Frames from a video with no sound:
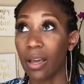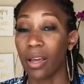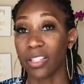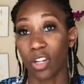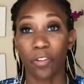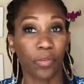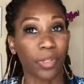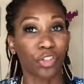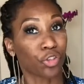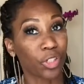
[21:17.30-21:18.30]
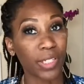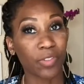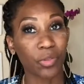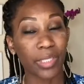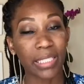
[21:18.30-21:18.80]
It's hard for me to achieve
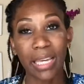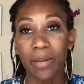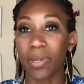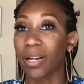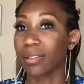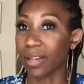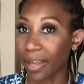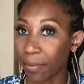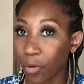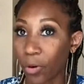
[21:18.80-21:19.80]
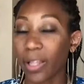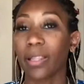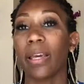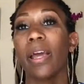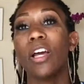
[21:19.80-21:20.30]
dewy skin because I am
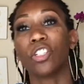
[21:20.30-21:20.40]
oily,